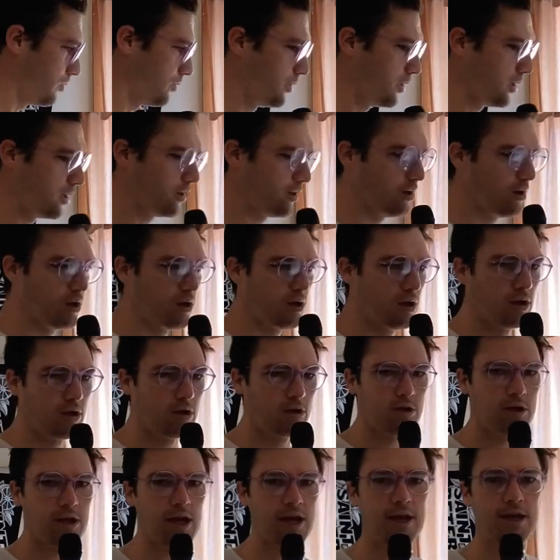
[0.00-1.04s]
and
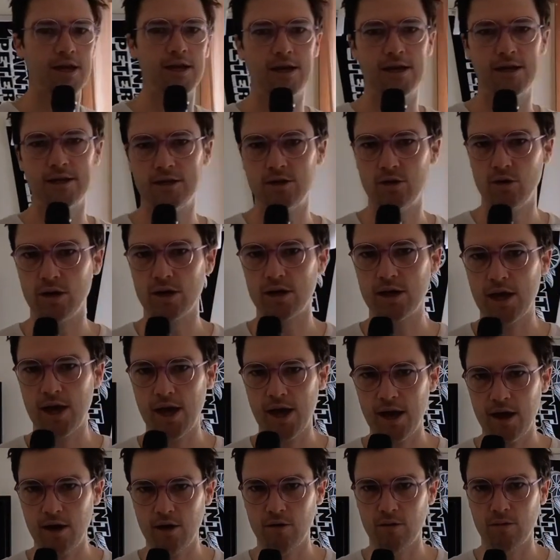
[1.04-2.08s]
taken into
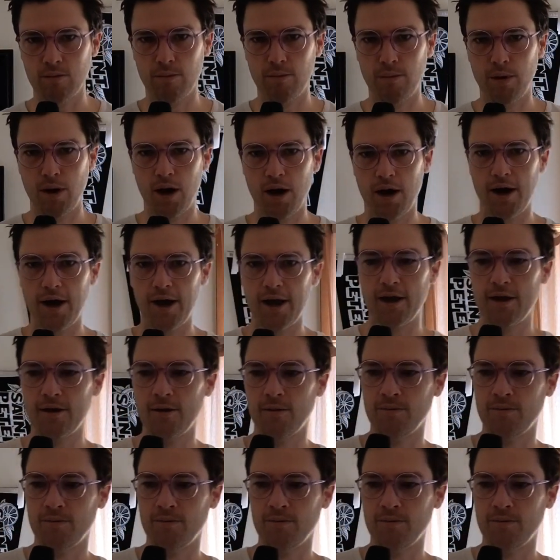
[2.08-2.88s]
account by